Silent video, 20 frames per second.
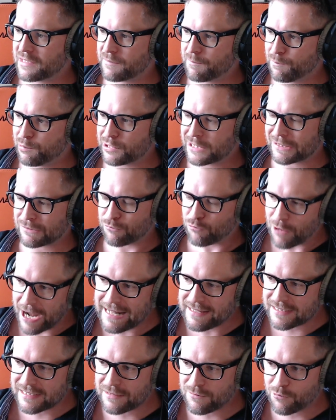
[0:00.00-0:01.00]
puts
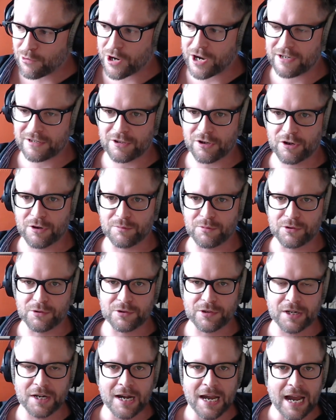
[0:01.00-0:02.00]
ransomware in your
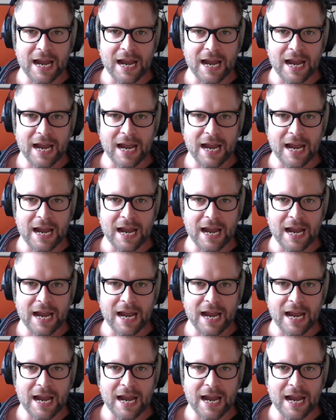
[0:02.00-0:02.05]
computer